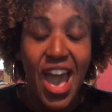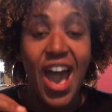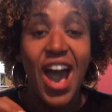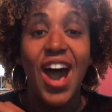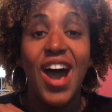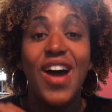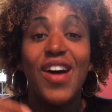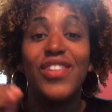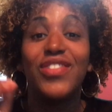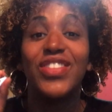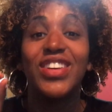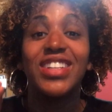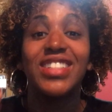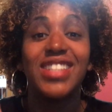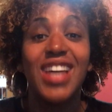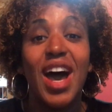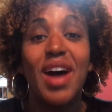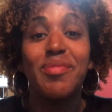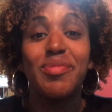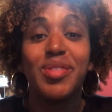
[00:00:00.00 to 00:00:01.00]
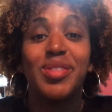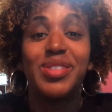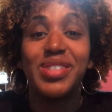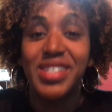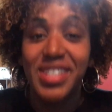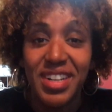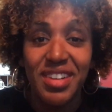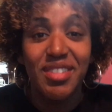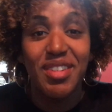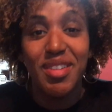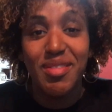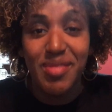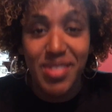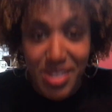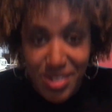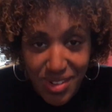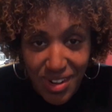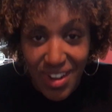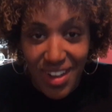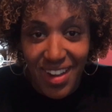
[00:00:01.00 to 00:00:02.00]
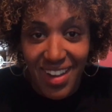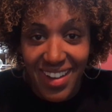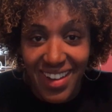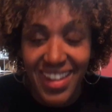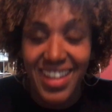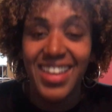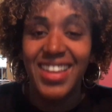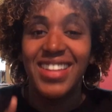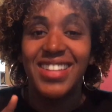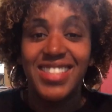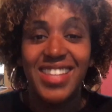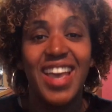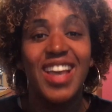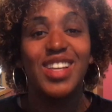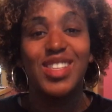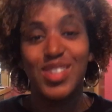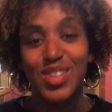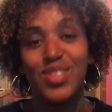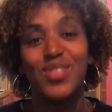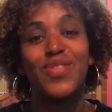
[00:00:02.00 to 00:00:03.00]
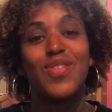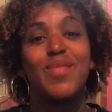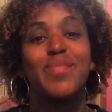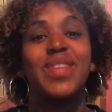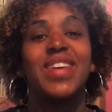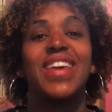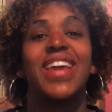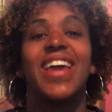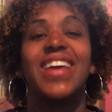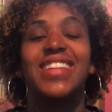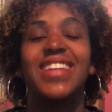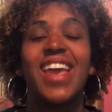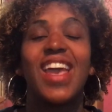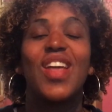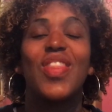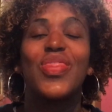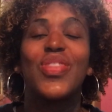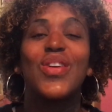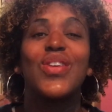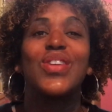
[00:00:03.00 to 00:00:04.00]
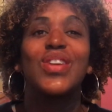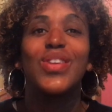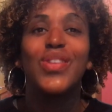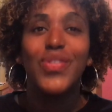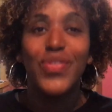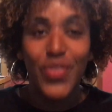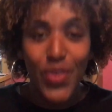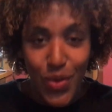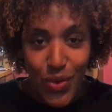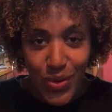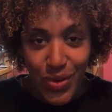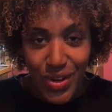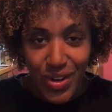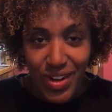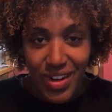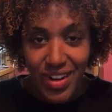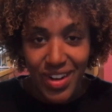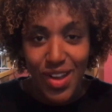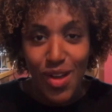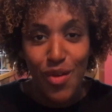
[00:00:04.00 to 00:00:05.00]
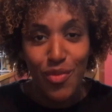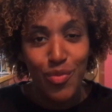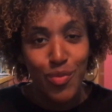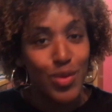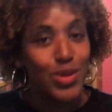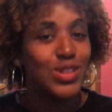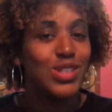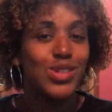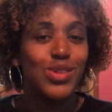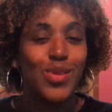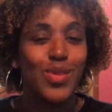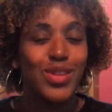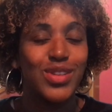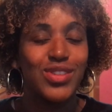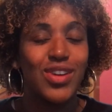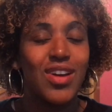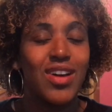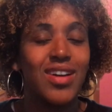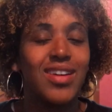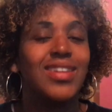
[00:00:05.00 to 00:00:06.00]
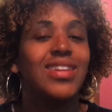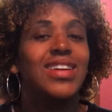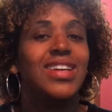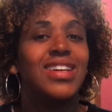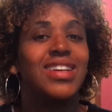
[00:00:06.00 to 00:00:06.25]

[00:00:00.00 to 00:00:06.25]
of topical steroid withdrawal, take 2 for me, and day 34 of moisture withdrawal,